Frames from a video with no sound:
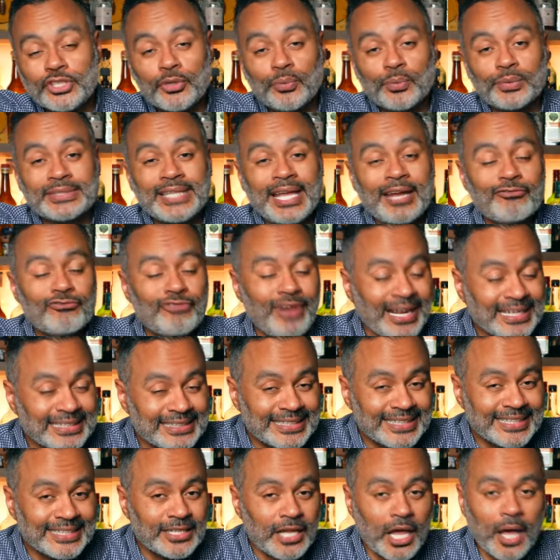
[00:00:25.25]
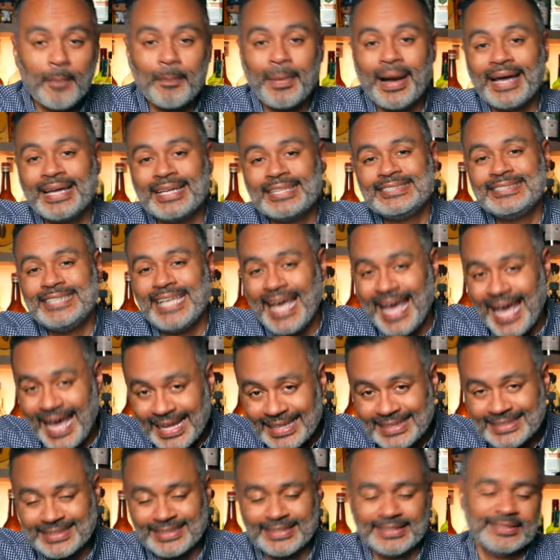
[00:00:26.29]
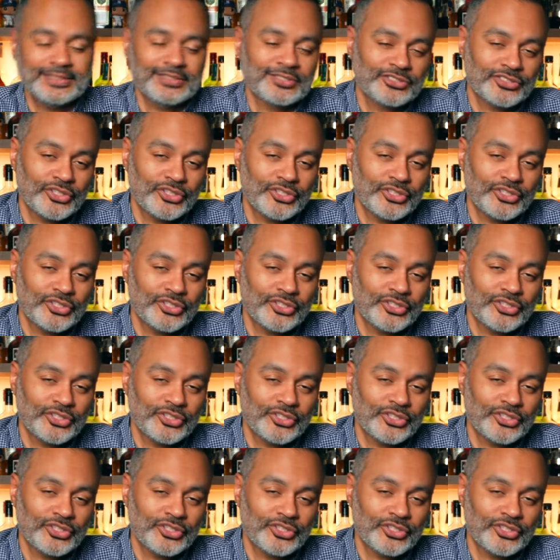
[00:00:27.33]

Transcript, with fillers: of them were directed by Italians.